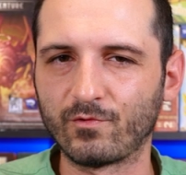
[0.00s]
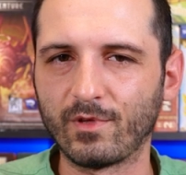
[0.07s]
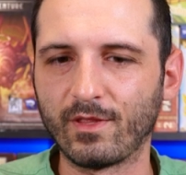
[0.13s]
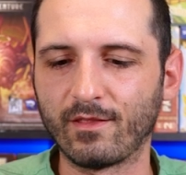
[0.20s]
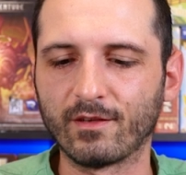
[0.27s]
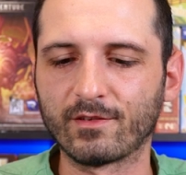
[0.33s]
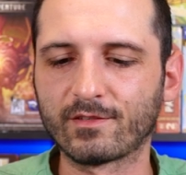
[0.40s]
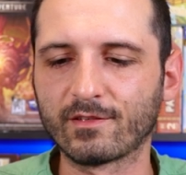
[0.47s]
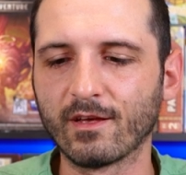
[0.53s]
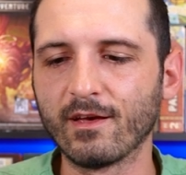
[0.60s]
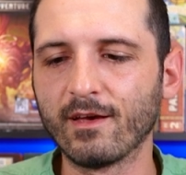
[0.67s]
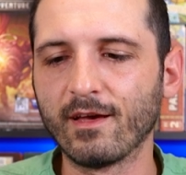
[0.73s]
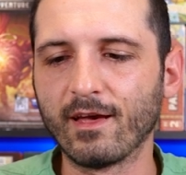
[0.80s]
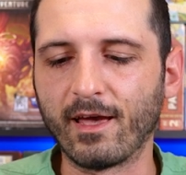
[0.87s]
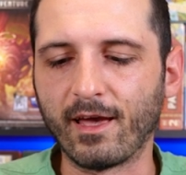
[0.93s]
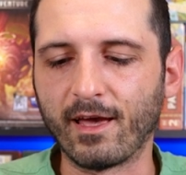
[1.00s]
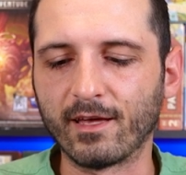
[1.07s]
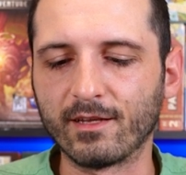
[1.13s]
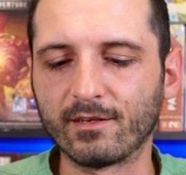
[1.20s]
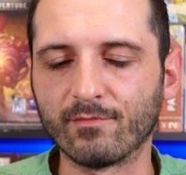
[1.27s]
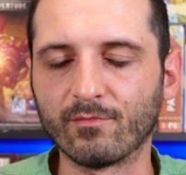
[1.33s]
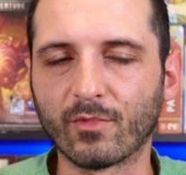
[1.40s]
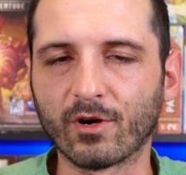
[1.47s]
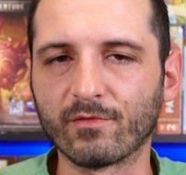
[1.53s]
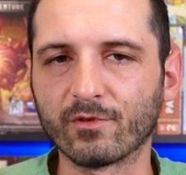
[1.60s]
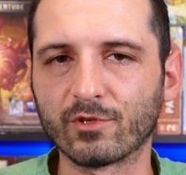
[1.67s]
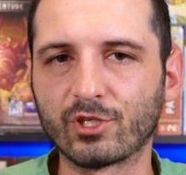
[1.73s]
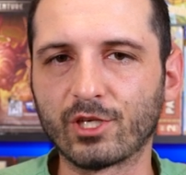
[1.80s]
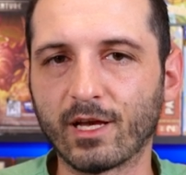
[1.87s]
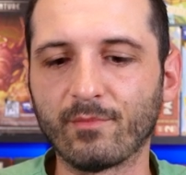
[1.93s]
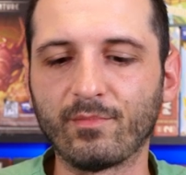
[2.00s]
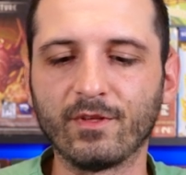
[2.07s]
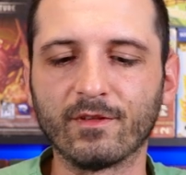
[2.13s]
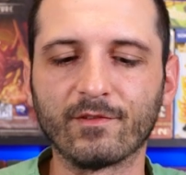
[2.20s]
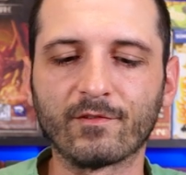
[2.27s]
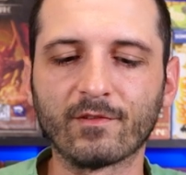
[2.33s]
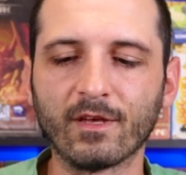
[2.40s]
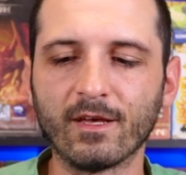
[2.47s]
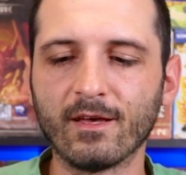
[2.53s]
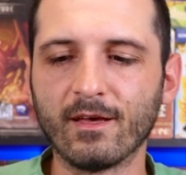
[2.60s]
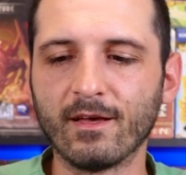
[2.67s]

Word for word: between this and Marvel Champions.